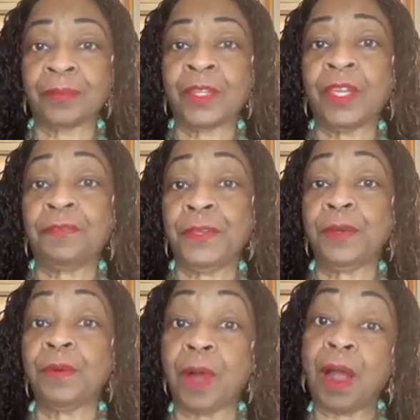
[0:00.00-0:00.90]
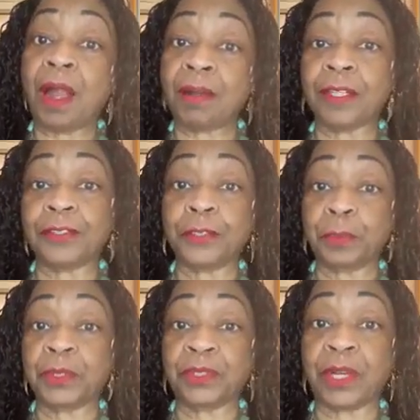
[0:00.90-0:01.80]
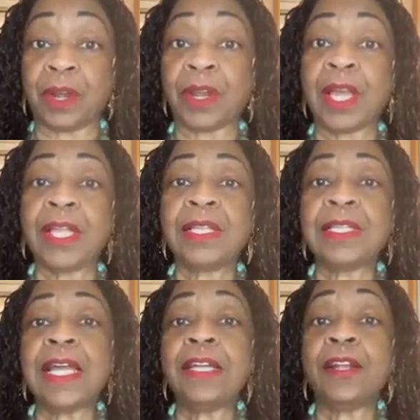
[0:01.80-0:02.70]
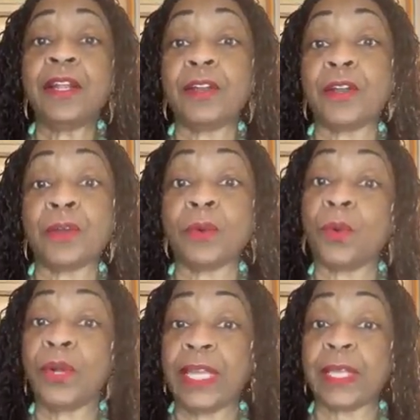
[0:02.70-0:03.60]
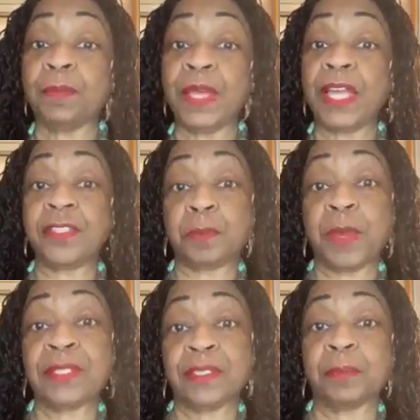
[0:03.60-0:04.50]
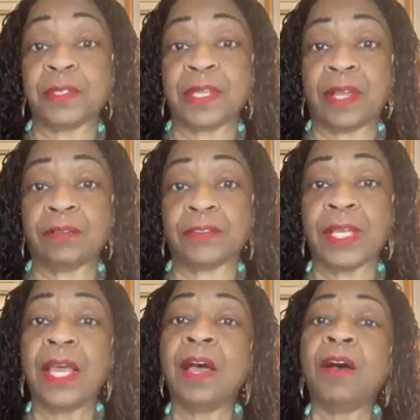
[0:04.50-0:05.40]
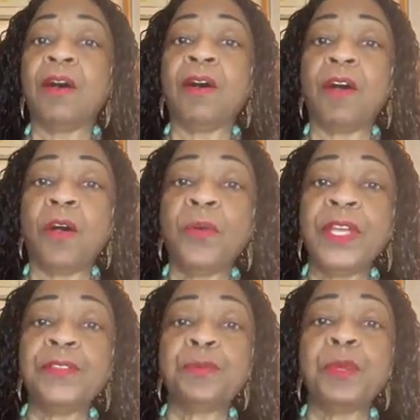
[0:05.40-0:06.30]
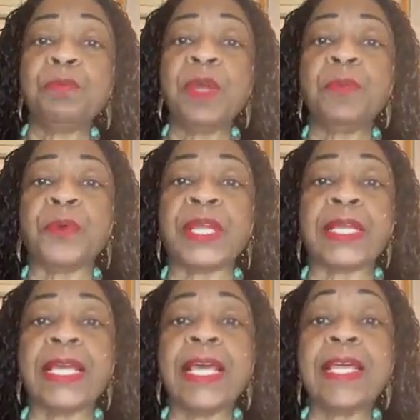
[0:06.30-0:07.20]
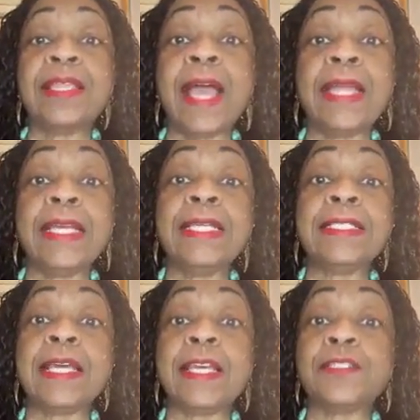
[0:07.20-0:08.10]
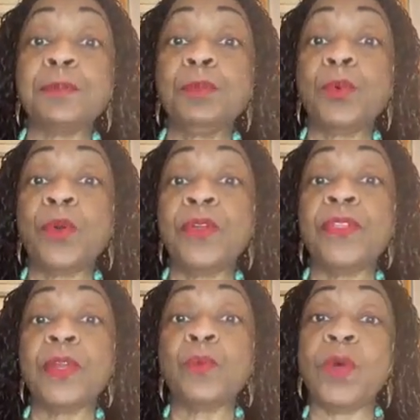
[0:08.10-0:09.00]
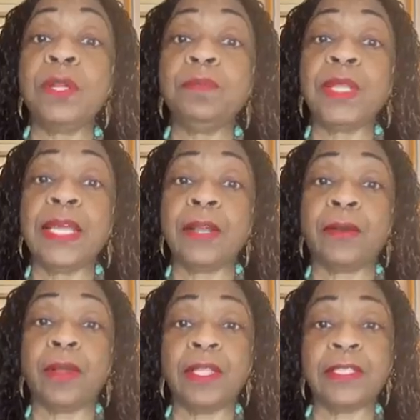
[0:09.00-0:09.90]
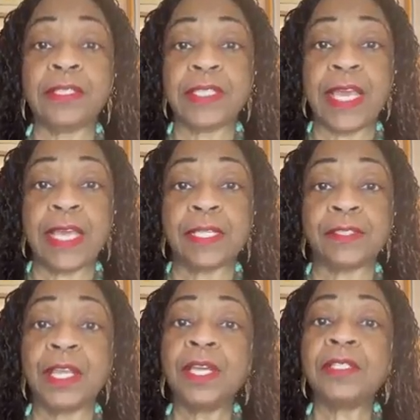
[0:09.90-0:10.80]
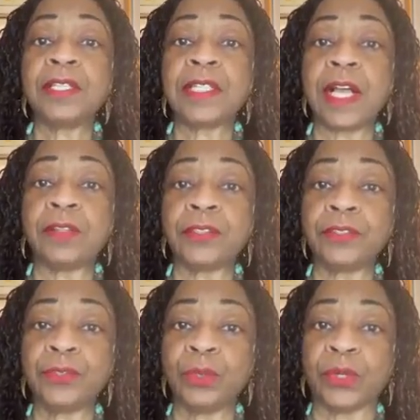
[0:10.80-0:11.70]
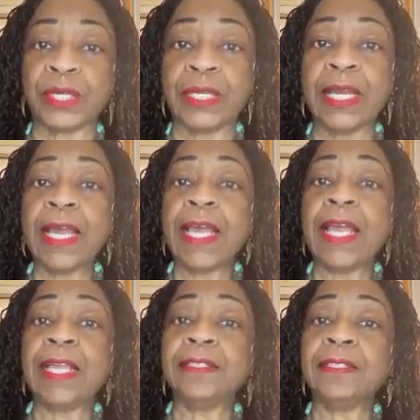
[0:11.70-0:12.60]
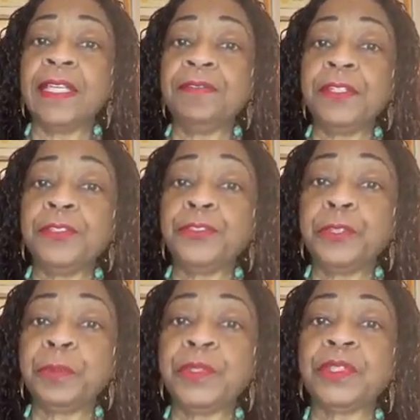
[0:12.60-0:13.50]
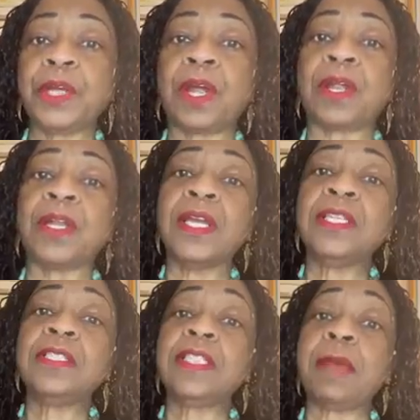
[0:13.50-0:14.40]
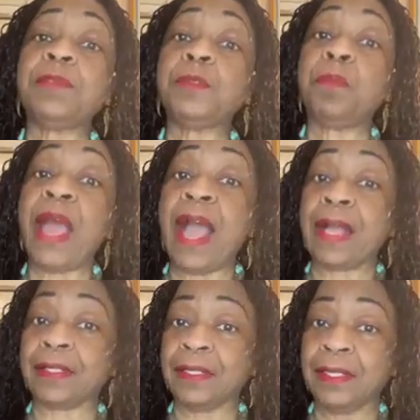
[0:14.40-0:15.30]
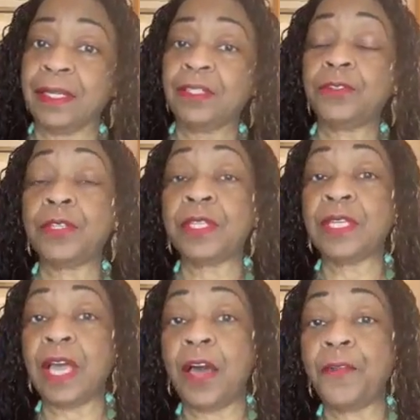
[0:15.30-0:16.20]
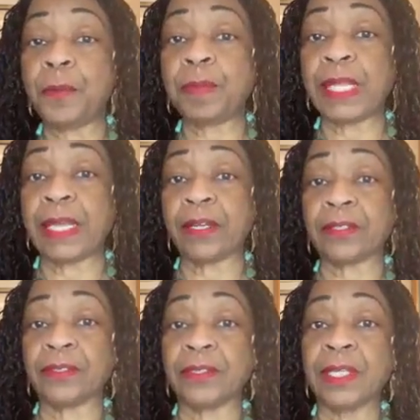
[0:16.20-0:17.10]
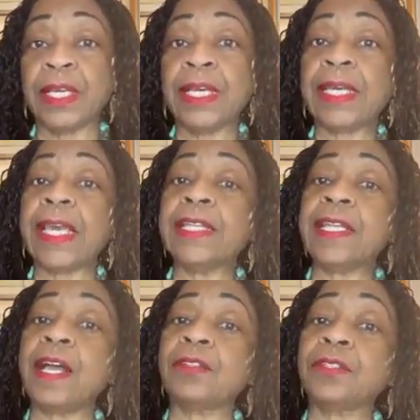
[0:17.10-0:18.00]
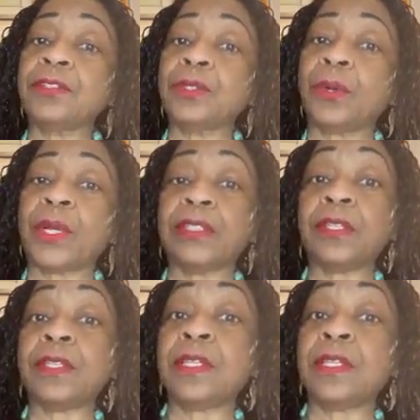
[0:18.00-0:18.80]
If you are a superstar, let her or him express themselves, always remembering that it takes more than one player on the stage to tell the story. And even the superstar steps back so that the other players can tell the story, so that